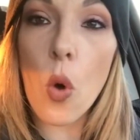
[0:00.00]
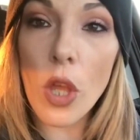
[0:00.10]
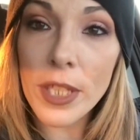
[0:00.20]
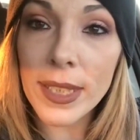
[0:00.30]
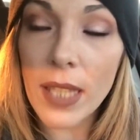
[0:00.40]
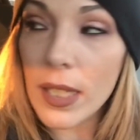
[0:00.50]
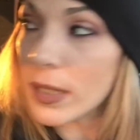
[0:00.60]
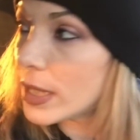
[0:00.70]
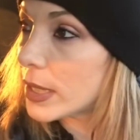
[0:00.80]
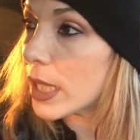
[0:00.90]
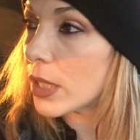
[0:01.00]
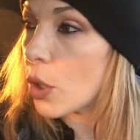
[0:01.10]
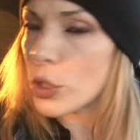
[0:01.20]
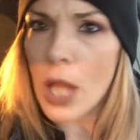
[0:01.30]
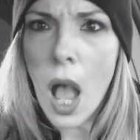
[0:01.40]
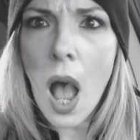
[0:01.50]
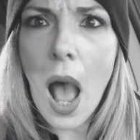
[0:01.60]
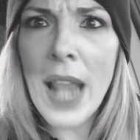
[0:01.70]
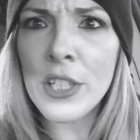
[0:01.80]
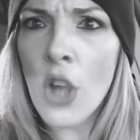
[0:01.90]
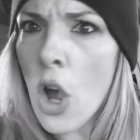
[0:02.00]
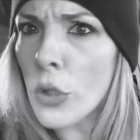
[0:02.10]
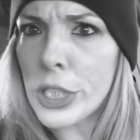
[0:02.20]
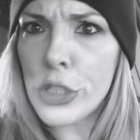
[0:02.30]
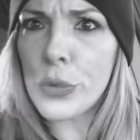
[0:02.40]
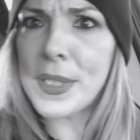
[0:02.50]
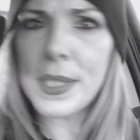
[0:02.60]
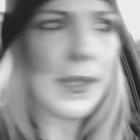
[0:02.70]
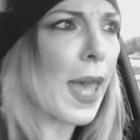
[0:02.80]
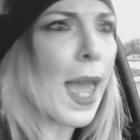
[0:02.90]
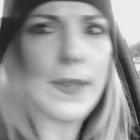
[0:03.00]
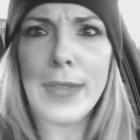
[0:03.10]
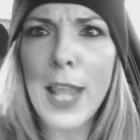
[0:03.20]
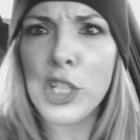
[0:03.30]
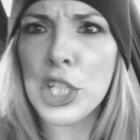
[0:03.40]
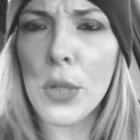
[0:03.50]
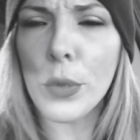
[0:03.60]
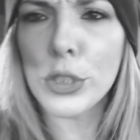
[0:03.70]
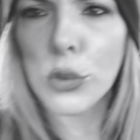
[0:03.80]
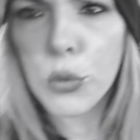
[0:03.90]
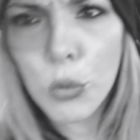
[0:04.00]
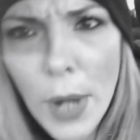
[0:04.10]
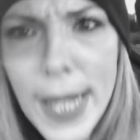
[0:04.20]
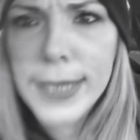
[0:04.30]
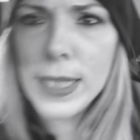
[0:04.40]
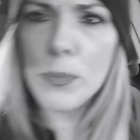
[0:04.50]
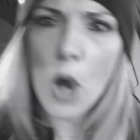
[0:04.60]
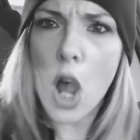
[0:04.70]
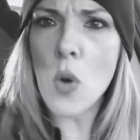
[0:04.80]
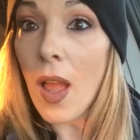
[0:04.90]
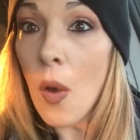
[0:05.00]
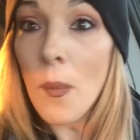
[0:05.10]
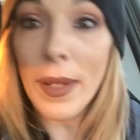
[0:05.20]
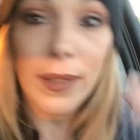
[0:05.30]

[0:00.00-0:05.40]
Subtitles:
All of a sudden, this kid goes, I know, did you see that? That shit was crazy, bro. Oh my